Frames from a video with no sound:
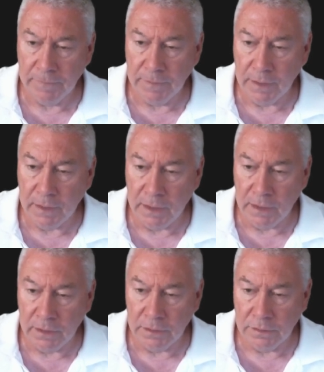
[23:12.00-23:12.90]

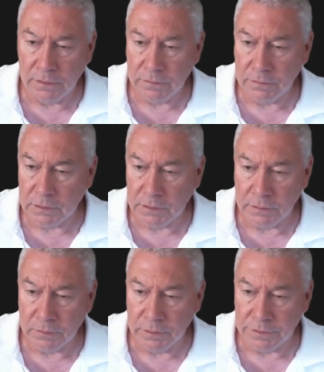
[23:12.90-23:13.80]
And
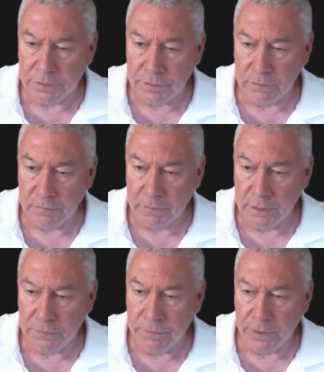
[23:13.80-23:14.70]
where is it? The
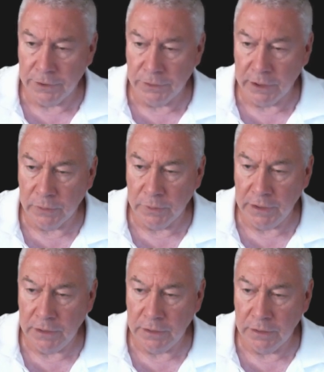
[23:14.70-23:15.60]
final
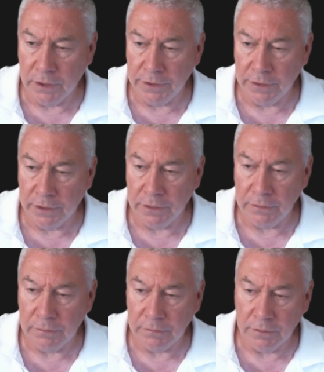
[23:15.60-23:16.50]
equity
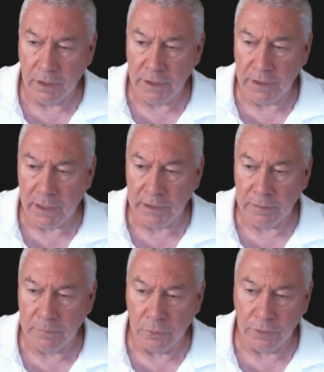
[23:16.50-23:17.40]

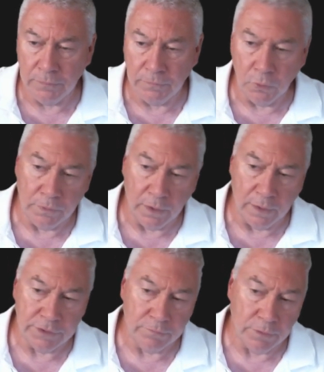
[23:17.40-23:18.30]

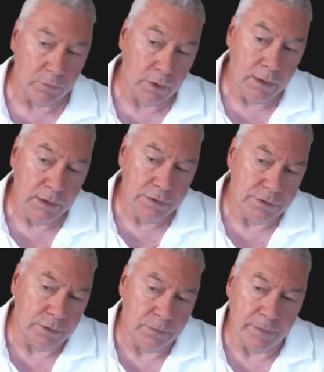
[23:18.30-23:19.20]
9998.4575.
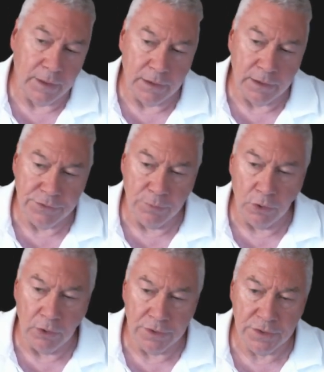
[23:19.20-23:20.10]
So a small
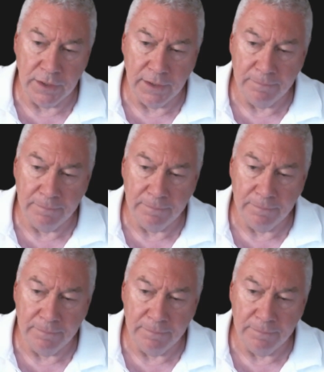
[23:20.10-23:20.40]
loss there.